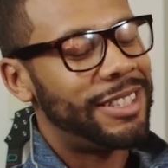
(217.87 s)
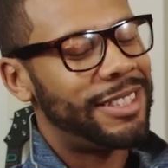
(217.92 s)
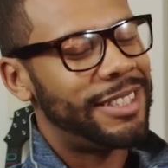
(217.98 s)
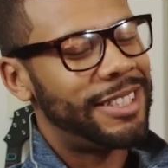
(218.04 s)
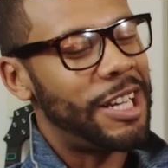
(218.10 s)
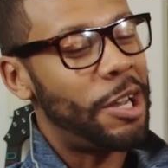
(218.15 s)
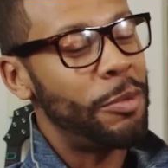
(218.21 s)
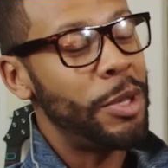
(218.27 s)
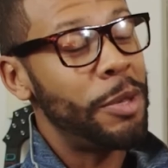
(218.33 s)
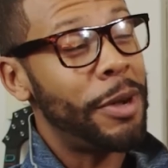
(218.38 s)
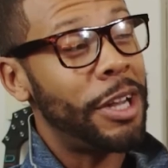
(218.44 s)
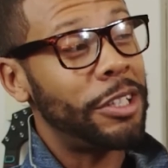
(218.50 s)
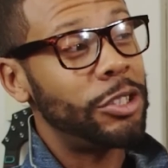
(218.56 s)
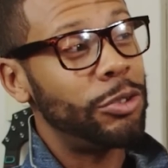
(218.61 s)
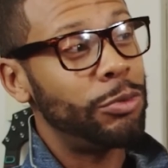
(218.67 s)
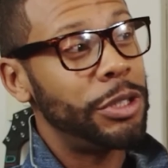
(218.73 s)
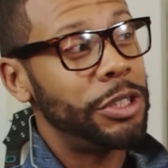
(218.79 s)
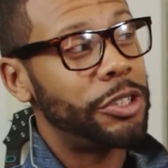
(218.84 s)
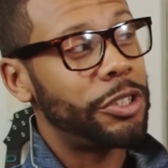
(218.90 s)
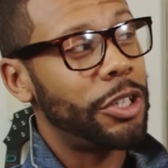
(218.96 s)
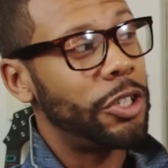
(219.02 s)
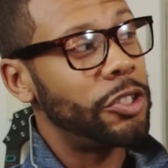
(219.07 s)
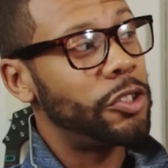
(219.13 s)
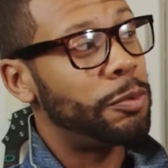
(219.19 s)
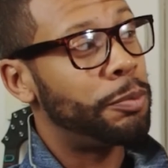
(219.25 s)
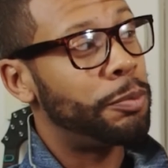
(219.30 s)
Tell me about your
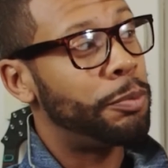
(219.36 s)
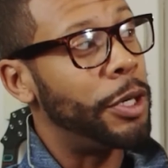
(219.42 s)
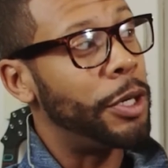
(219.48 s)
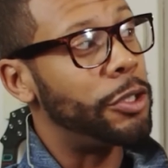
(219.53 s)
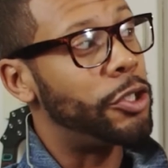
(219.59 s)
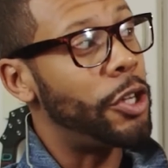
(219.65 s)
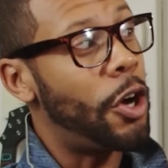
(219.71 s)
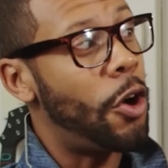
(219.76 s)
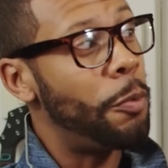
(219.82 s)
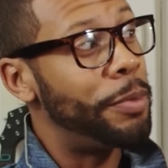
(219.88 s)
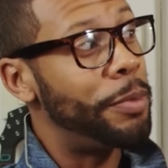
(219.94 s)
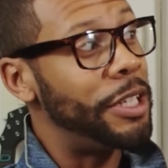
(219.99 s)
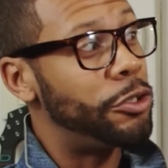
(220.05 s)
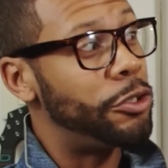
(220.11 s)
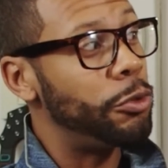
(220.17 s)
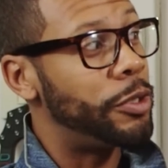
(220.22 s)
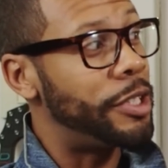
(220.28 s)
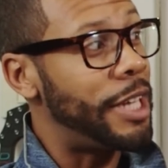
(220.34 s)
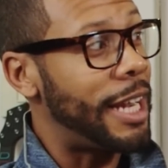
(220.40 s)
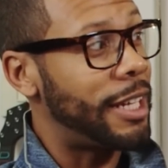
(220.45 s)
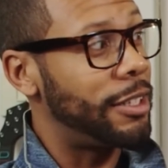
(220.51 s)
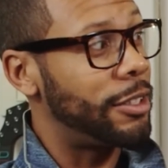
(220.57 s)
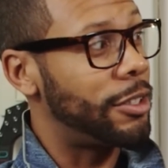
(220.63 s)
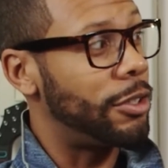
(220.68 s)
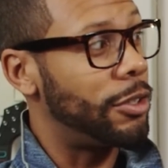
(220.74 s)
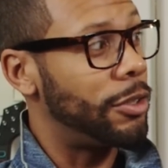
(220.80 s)
research, but don't be too
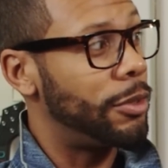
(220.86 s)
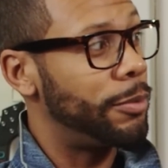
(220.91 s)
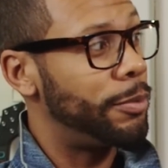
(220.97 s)
technical.